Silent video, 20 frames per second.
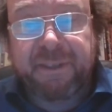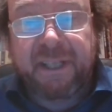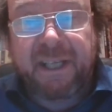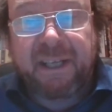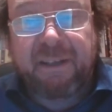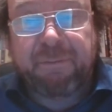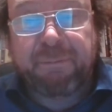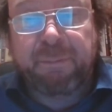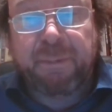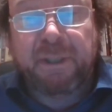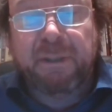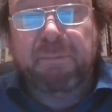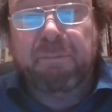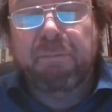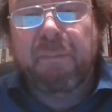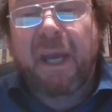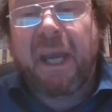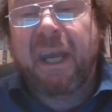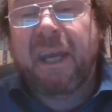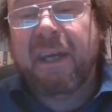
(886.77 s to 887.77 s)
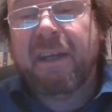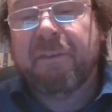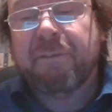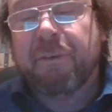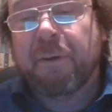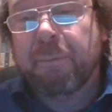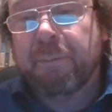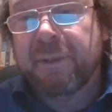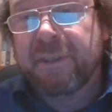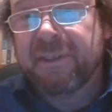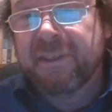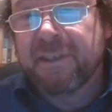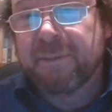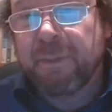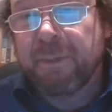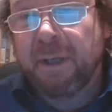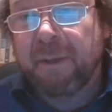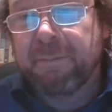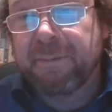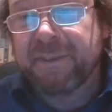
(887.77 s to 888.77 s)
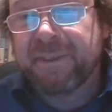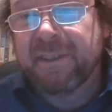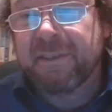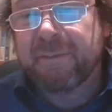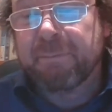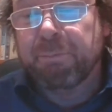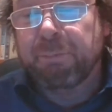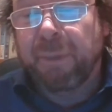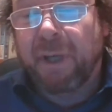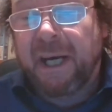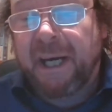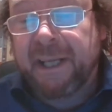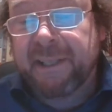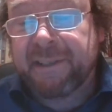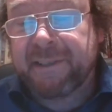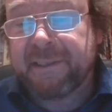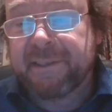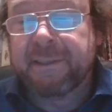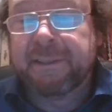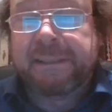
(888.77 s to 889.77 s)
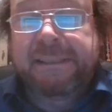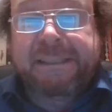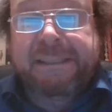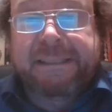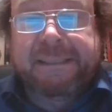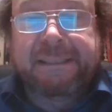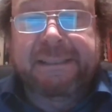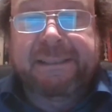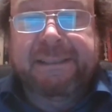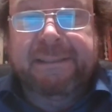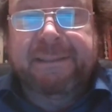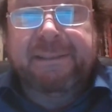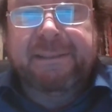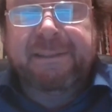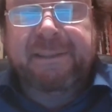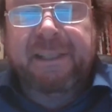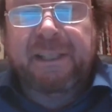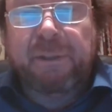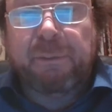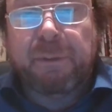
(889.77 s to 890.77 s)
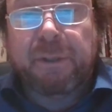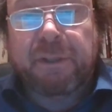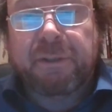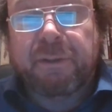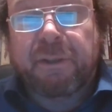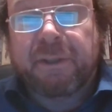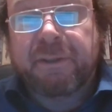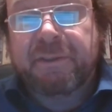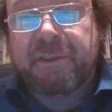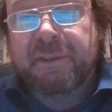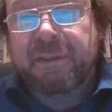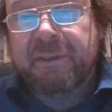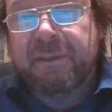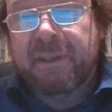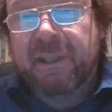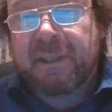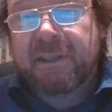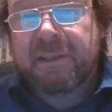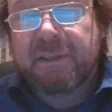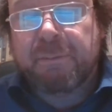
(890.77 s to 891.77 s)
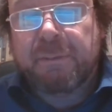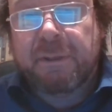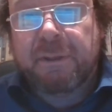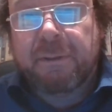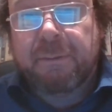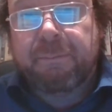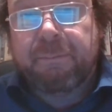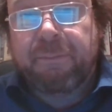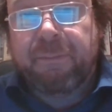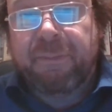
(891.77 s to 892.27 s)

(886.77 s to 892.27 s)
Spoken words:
have been made for business purposes, but they were not deductible.